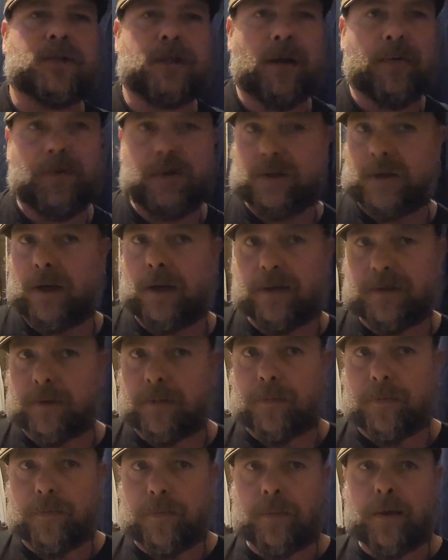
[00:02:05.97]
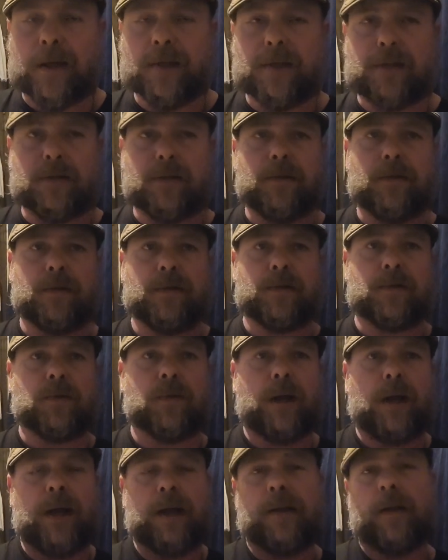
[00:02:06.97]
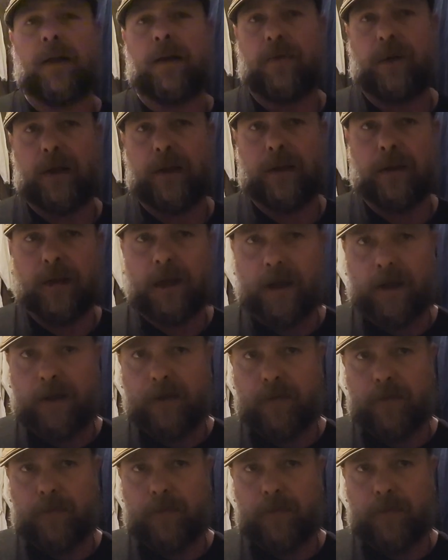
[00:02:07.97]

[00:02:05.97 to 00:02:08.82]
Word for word: stuff is awesome. That's the, that's what I love. I love